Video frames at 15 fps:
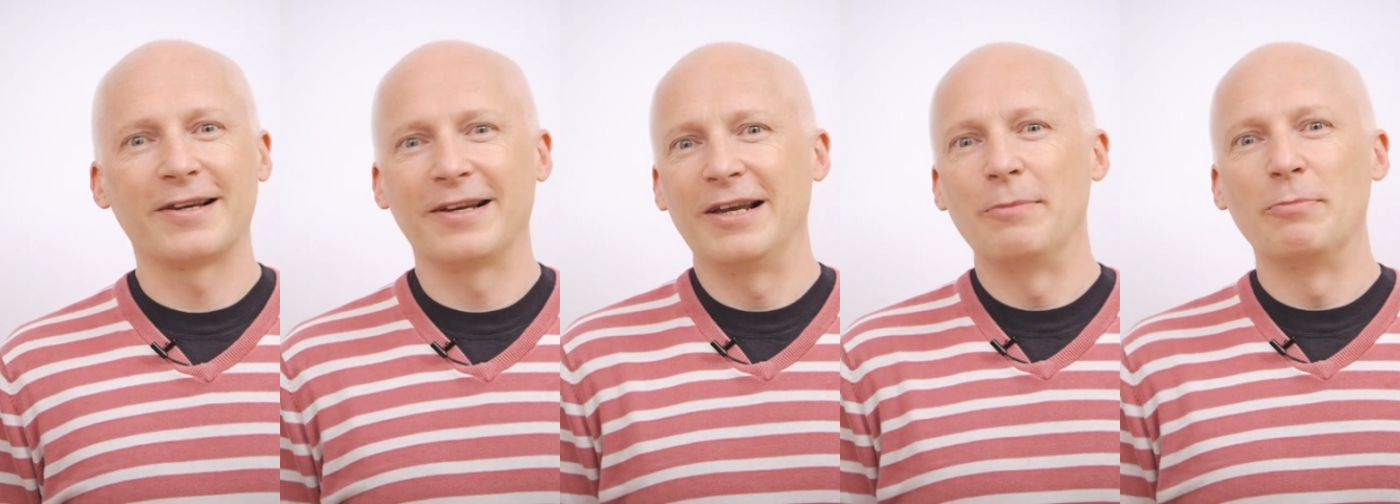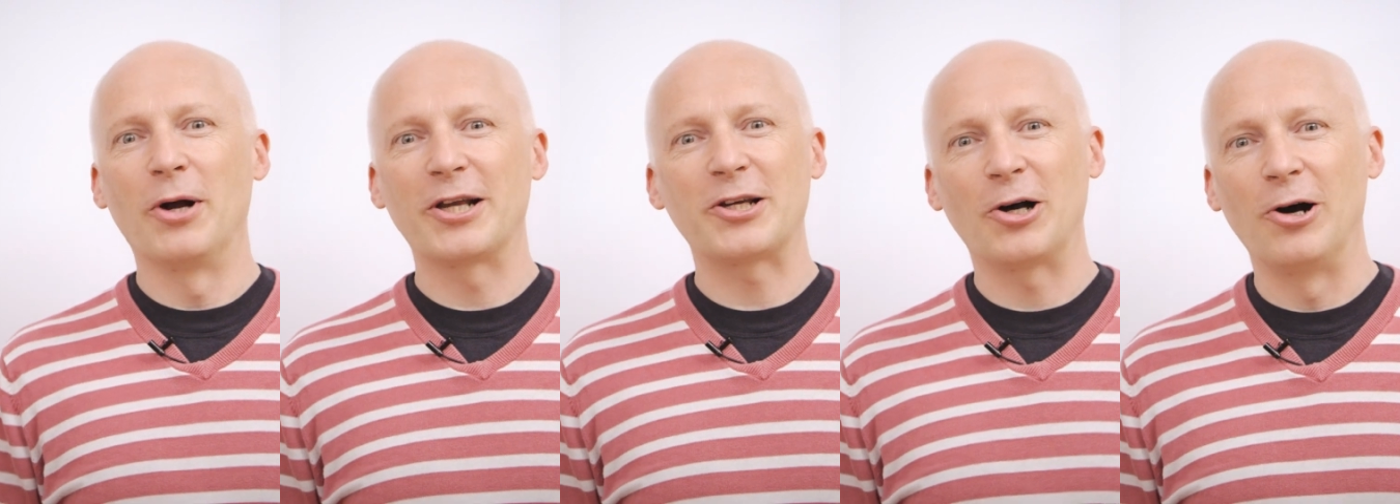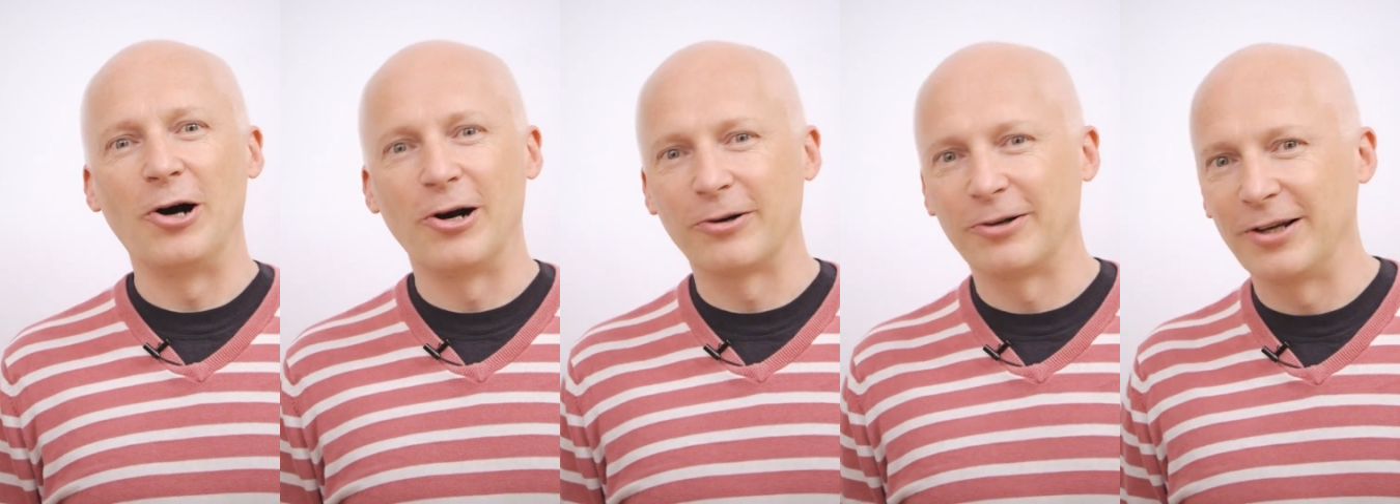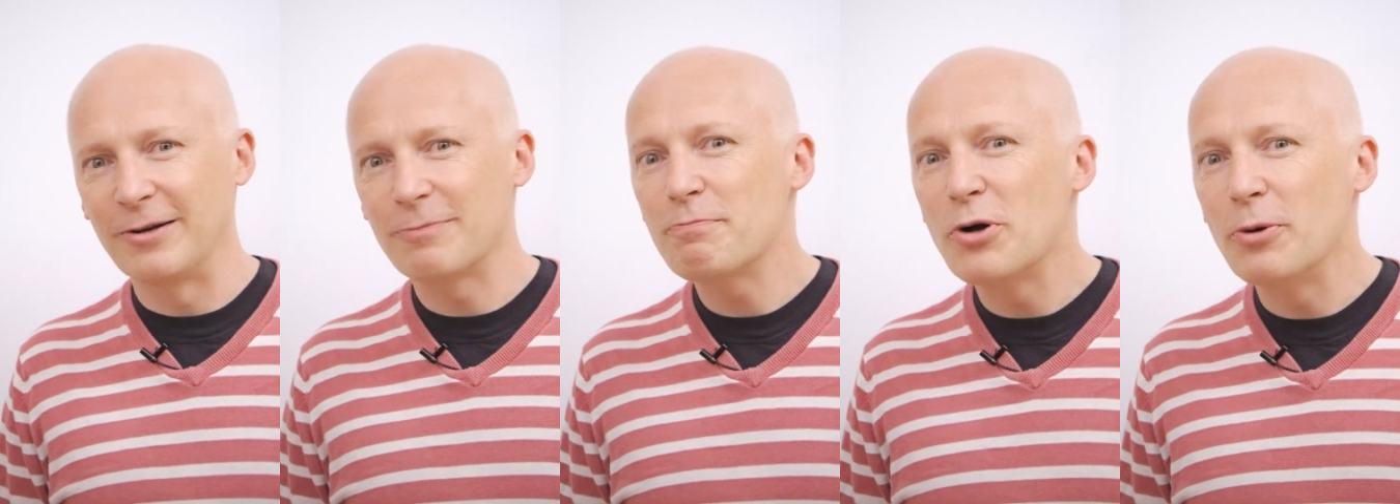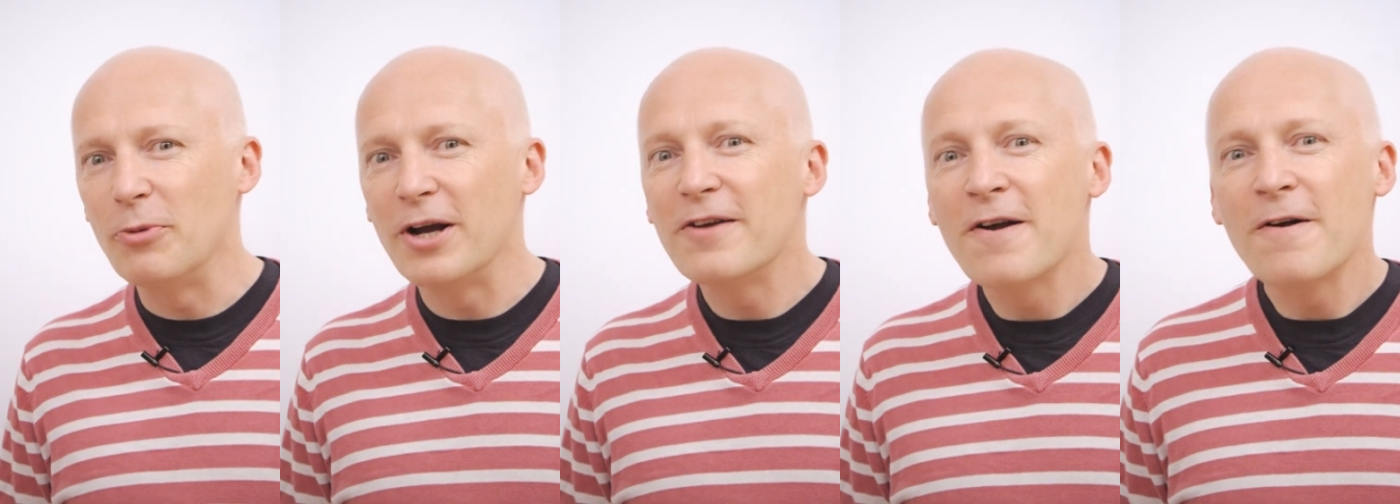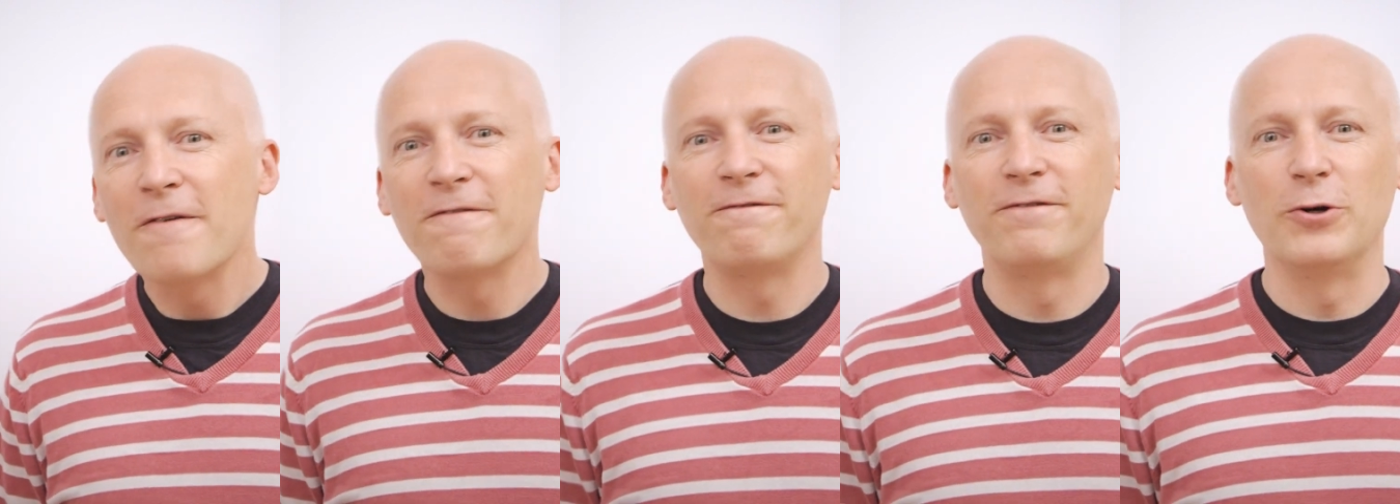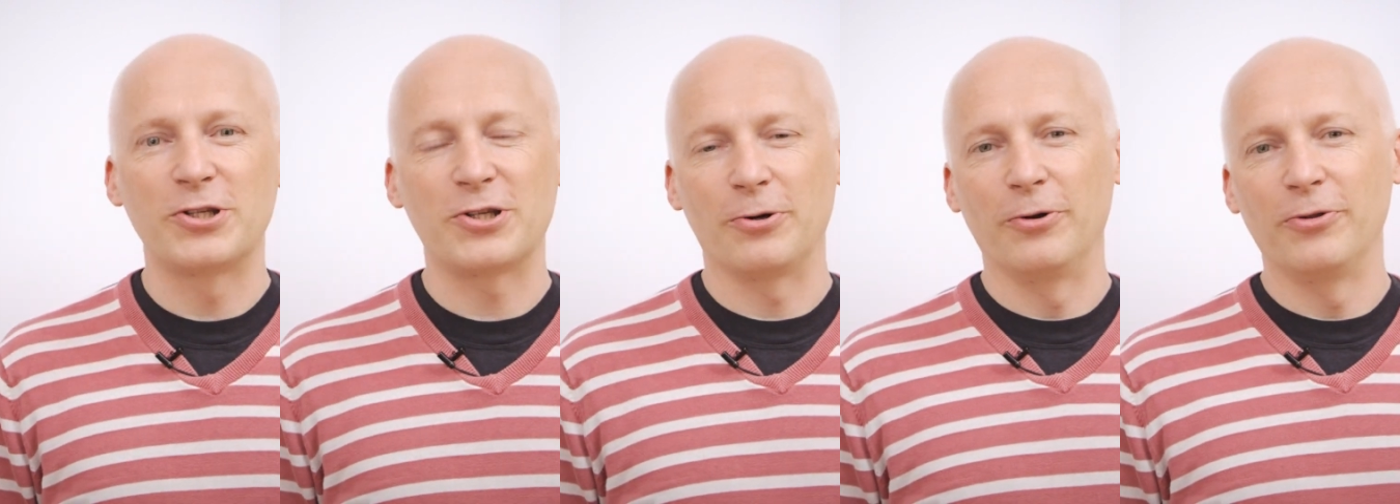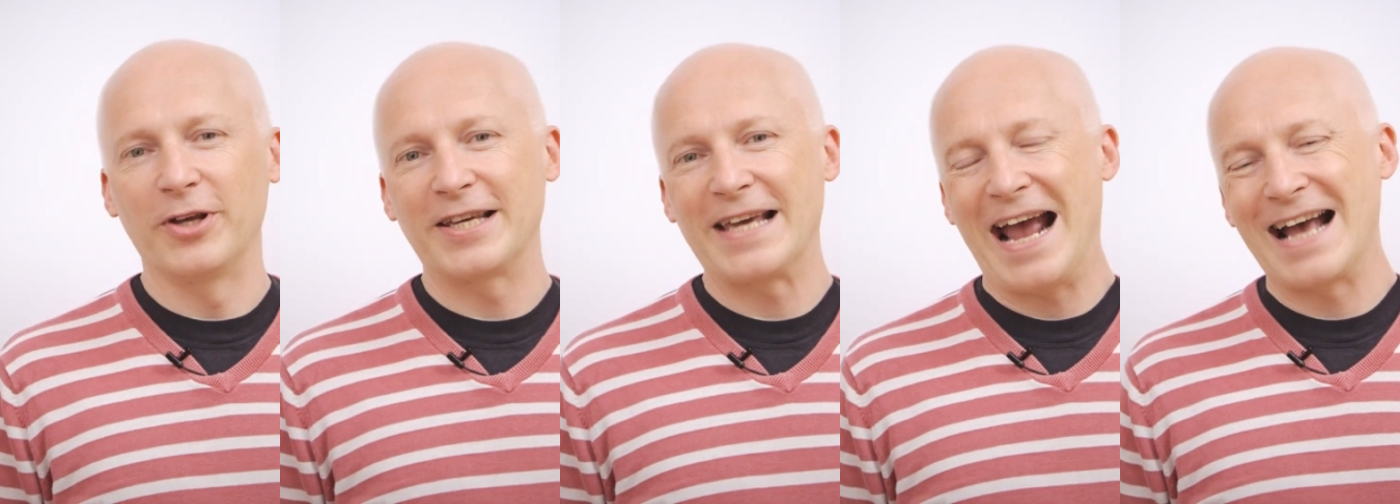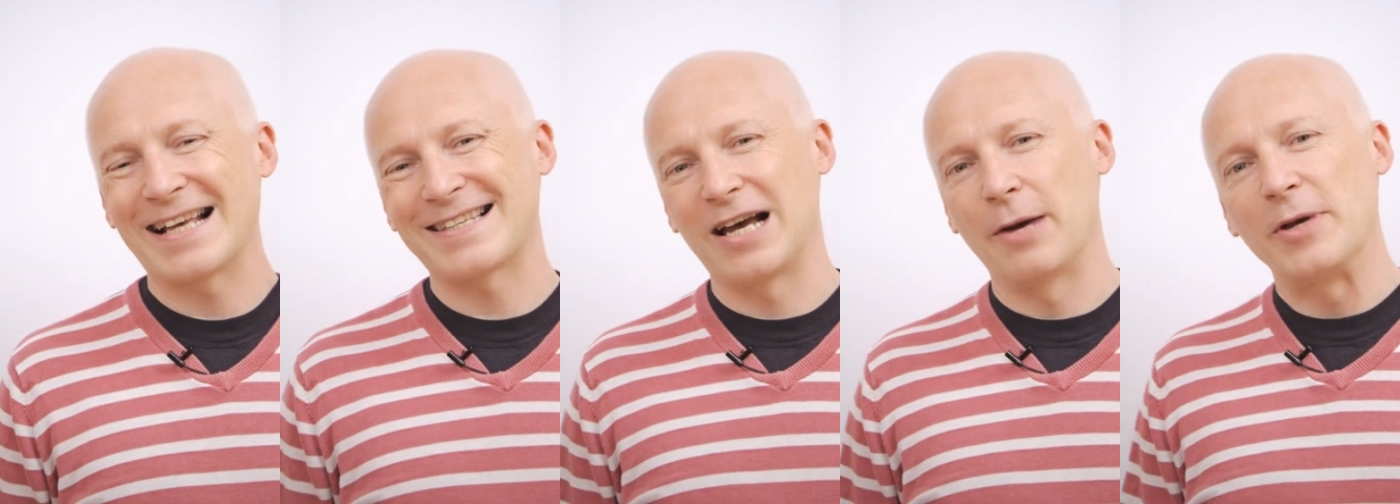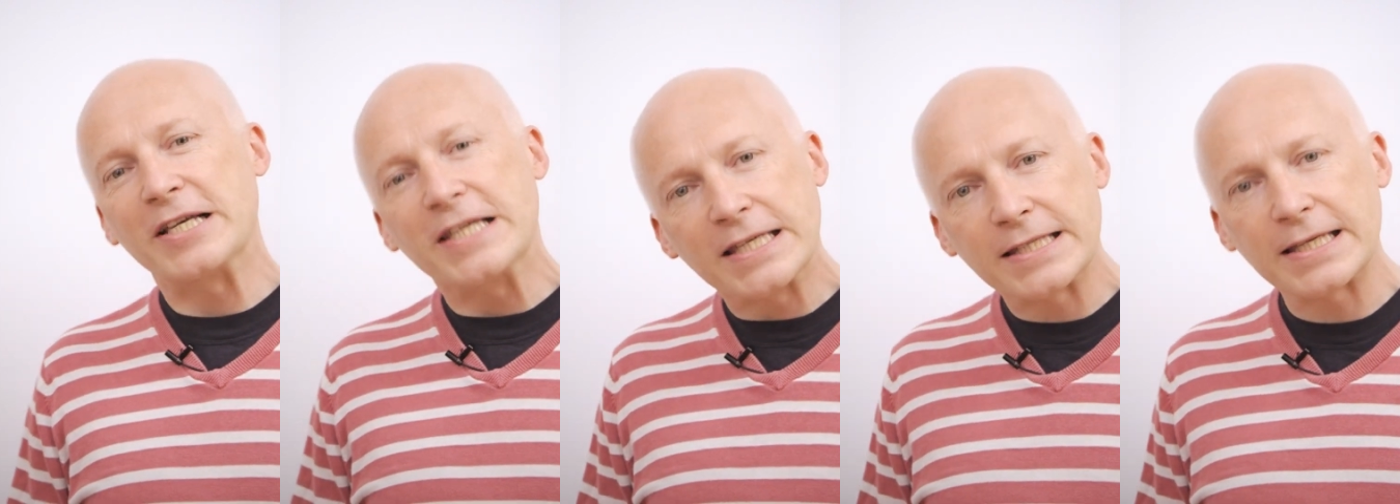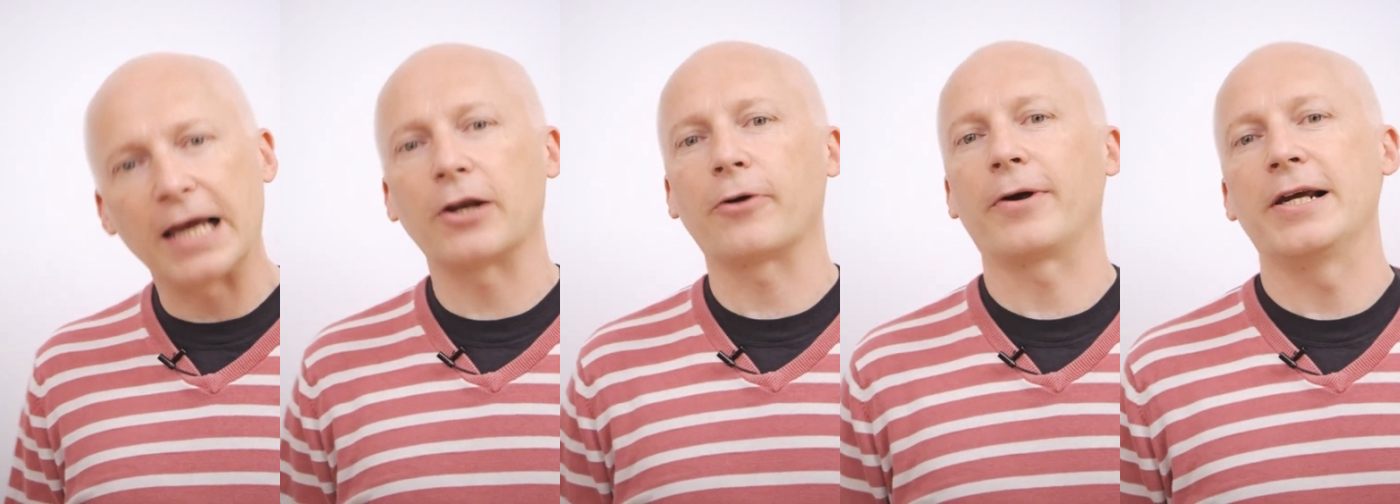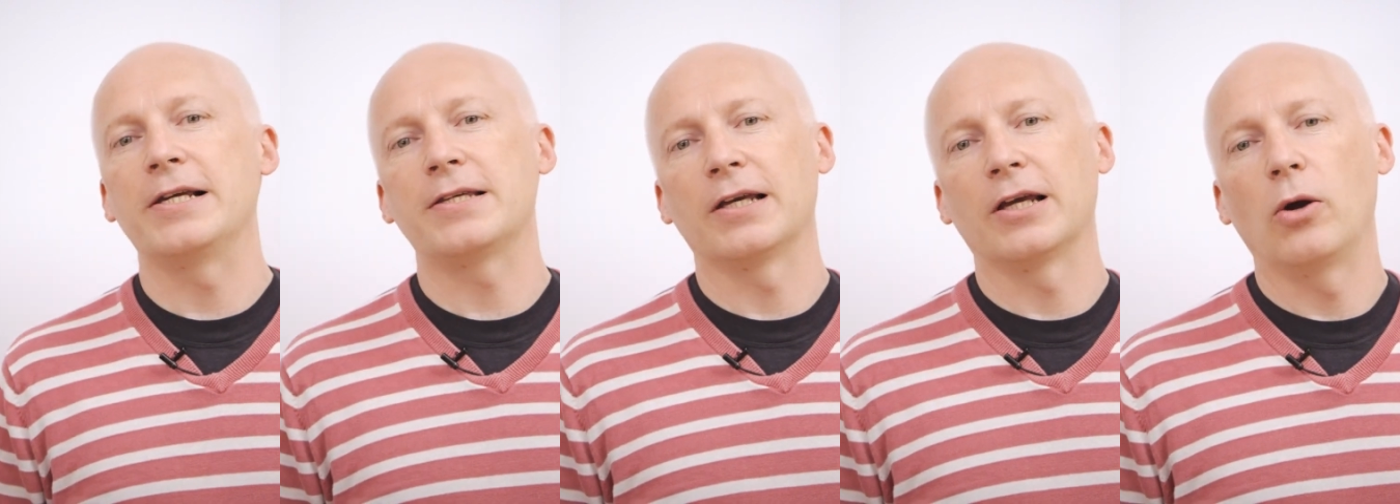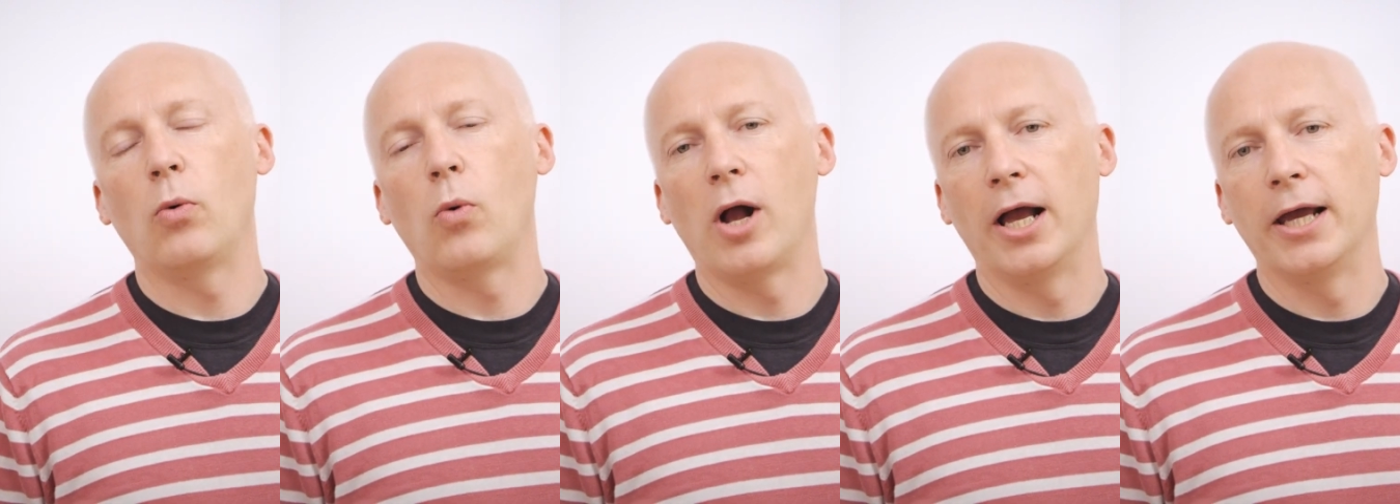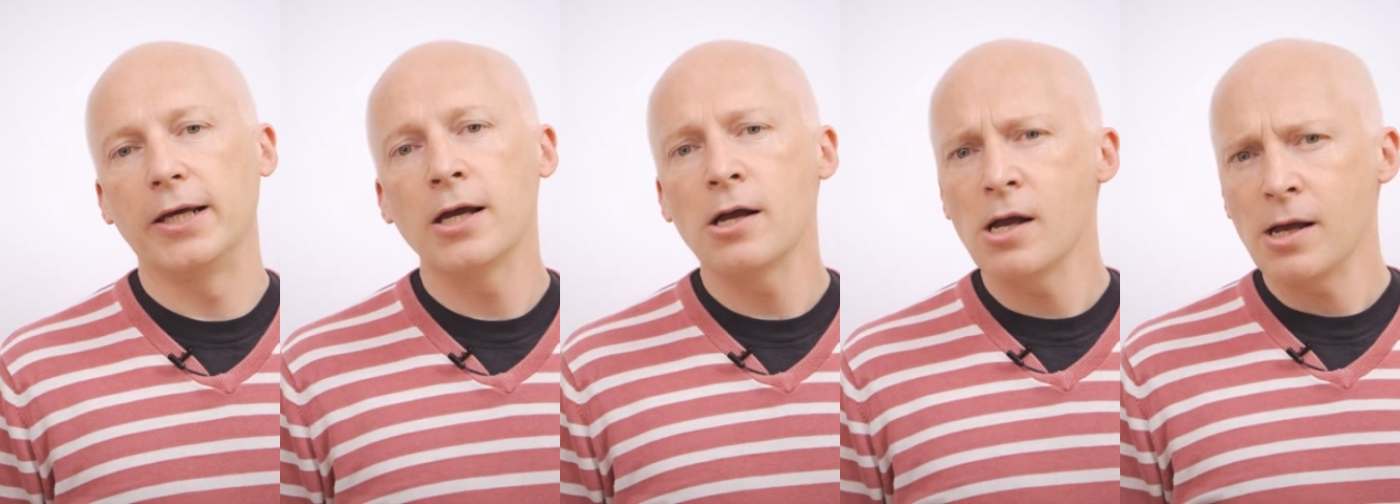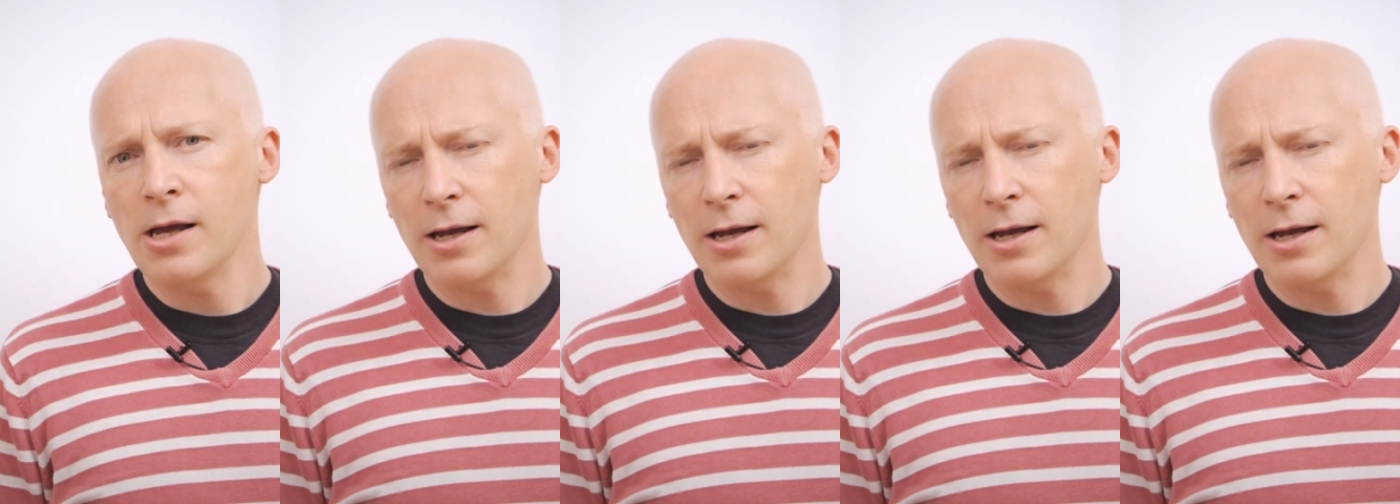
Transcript: in my car and I put my foot on the gas, I'm accelerating away.